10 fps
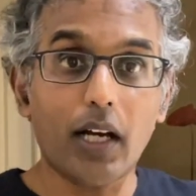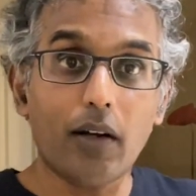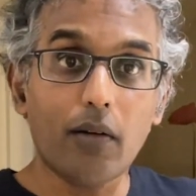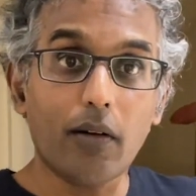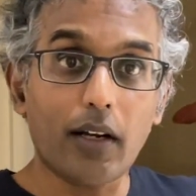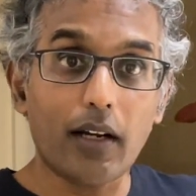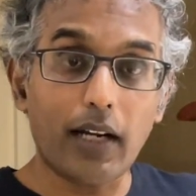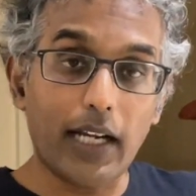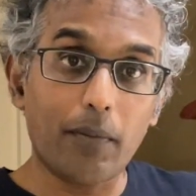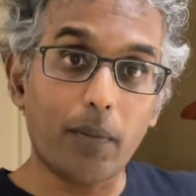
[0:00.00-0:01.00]
how our
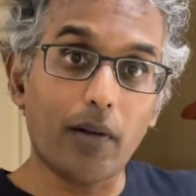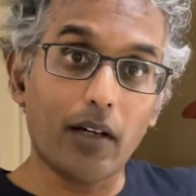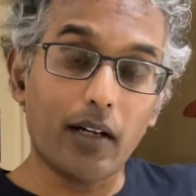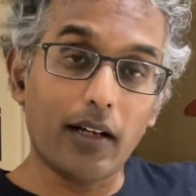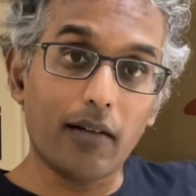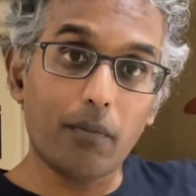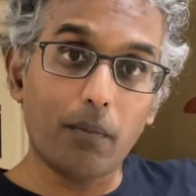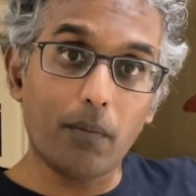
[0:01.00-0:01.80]
app uh,